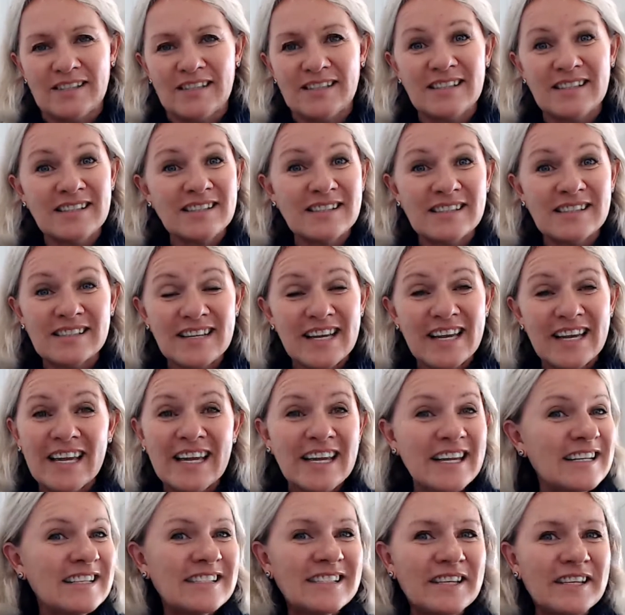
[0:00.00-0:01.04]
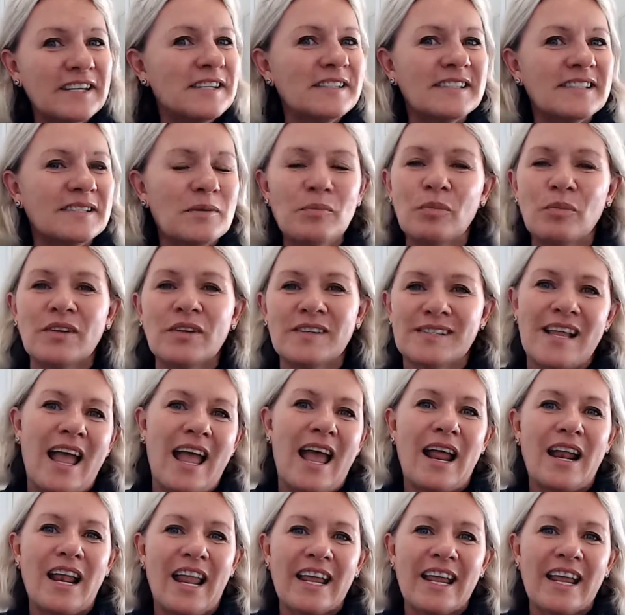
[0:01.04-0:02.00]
It's as easy, as simple as that.